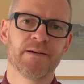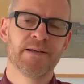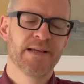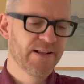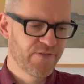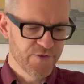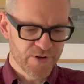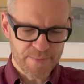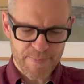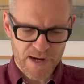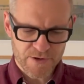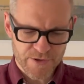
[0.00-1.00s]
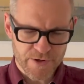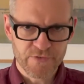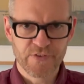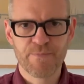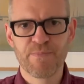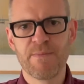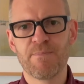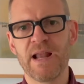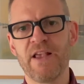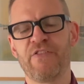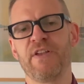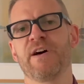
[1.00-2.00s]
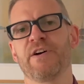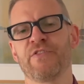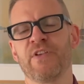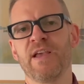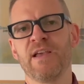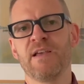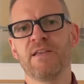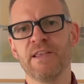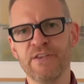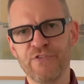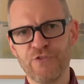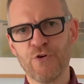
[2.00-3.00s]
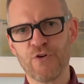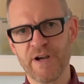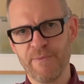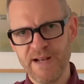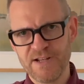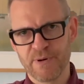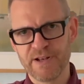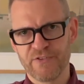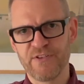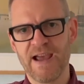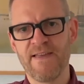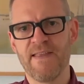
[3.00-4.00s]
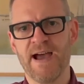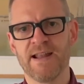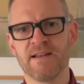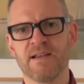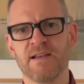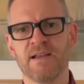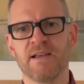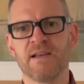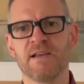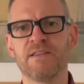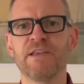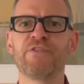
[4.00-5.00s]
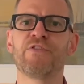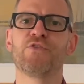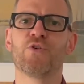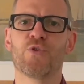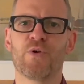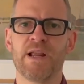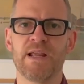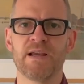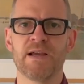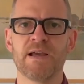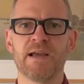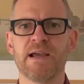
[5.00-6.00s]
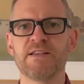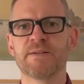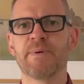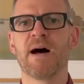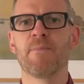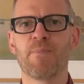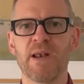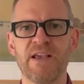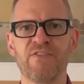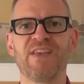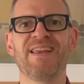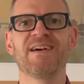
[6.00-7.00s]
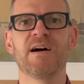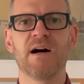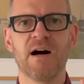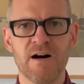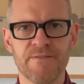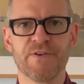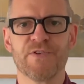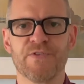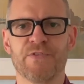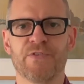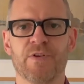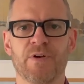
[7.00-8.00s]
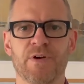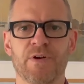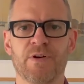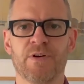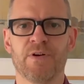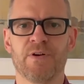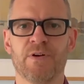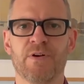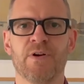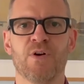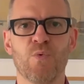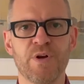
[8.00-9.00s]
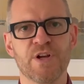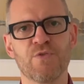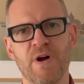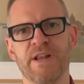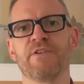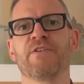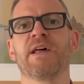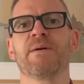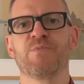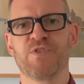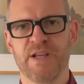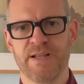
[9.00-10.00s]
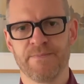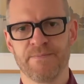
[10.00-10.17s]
It's not about God simply blessing us. This story, we need to understand that. This story is about blessing others when you're running on empty.